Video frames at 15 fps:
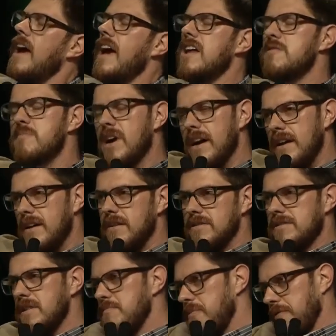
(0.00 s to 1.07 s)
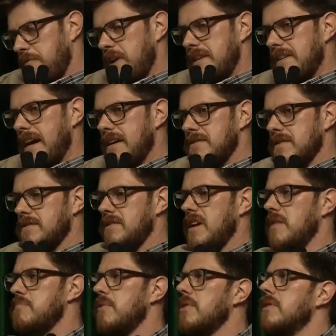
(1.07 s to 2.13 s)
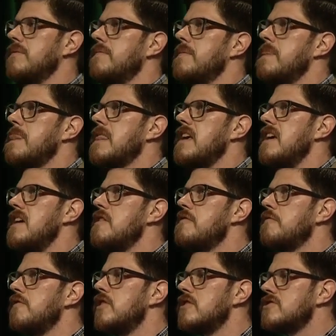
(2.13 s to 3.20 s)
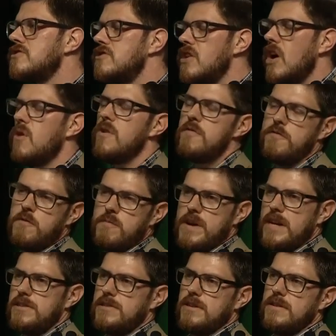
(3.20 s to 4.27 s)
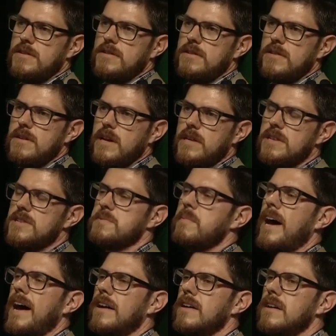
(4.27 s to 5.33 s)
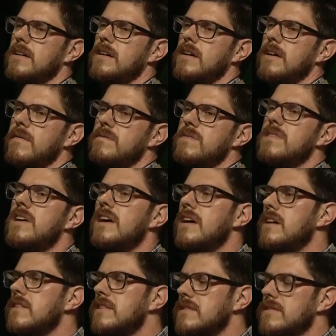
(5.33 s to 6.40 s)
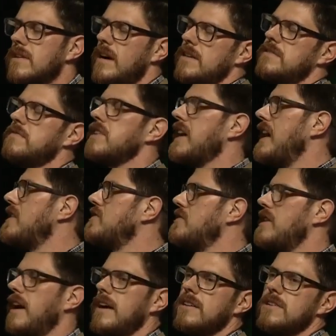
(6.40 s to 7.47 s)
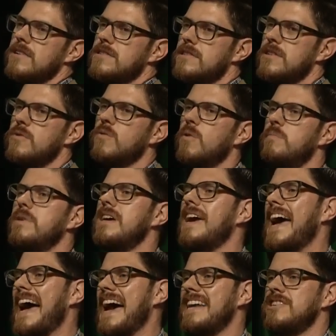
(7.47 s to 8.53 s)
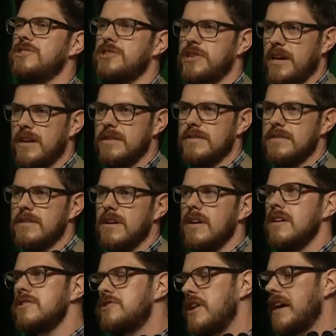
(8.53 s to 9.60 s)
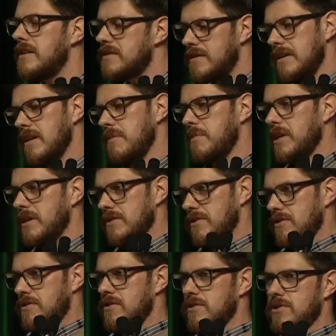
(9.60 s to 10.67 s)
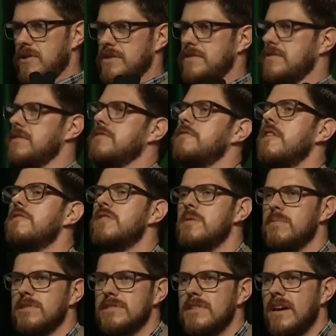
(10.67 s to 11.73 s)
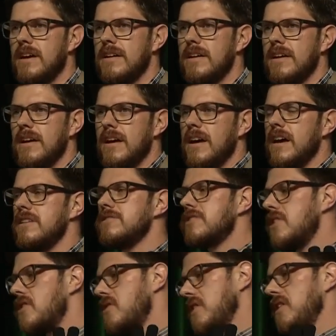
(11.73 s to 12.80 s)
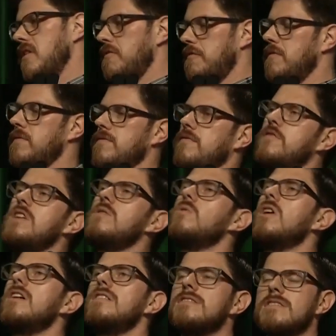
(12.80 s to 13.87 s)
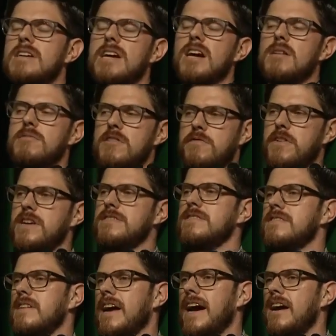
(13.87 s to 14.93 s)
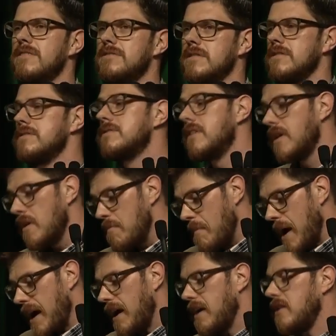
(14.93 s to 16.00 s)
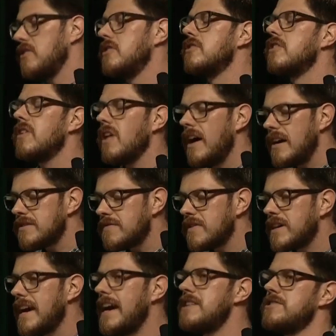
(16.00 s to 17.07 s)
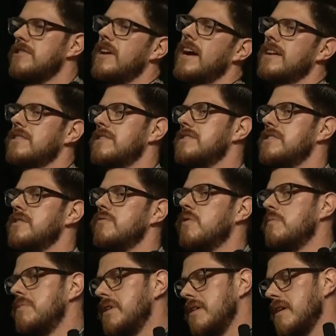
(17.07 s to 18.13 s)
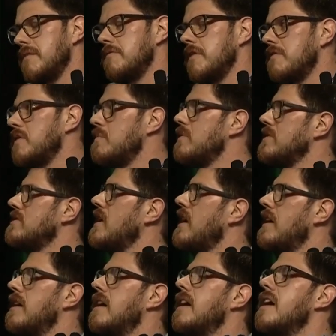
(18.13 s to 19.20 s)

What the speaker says: And in my simple face-house example, if there's no information in this pattern, then this classification accuracy will be at chance. Chance here, because there's 2 choices, is 50%. And so if V1 doesn't care about faces and houses, my classification accuracy will be at 50%.